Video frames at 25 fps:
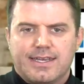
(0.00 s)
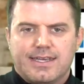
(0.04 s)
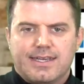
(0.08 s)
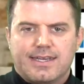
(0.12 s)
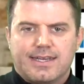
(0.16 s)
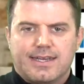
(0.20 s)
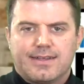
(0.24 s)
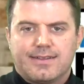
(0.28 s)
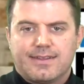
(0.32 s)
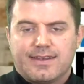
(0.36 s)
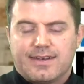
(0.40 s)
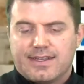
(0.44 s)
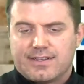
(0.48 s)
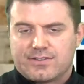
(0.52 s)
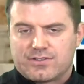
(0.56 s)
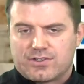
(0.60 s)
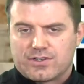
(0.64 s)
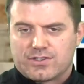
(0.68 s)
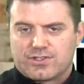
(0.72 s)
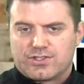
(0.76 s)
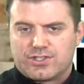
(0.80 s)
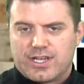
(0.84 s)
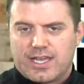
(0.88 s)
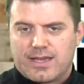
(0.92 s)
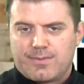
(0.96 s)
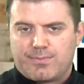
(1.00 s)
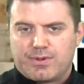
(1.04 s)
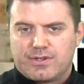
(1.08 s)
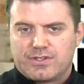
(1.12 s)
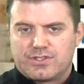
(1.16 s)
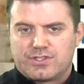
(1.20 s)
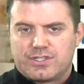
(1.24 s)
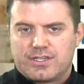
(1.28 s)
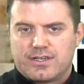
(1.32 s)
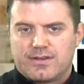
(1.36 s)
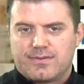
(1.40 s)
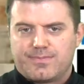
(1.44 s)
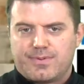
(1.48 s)
in the district
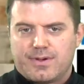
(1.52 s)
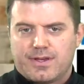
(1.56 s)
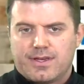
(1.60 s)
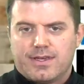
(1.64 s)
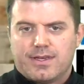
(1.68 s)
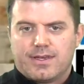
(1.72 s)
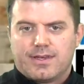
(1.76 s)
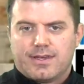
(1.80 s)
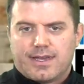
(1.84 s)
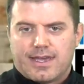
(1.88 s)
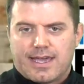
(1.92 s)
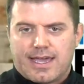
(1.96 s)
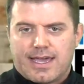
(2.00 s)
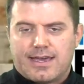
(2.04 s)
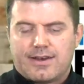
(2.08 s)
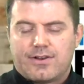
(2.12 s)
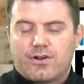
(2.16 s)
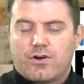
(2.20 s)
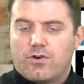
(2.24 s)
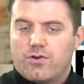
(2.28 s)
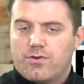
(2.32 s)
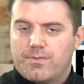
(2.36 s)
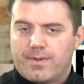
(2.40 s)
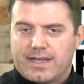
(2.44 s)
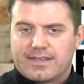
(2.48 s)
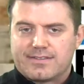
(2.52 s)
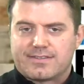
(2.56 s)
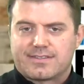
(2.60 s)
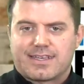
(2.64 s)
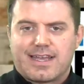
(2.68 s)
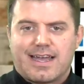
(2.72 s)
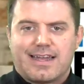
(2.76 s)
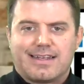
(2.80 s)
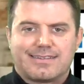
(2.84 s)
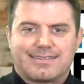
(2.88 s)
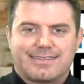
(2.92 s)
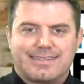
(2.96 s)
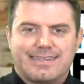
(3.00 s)
championship at home at
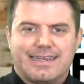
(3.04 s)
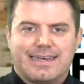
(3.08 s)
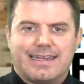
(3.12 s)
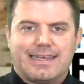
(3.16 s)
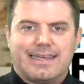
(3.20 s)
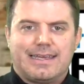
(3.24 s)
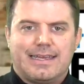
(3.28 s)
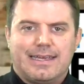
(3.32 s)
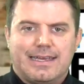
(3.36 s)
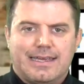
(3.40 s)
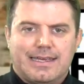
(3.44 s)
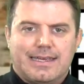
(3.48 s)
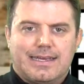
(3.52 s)
Scott City.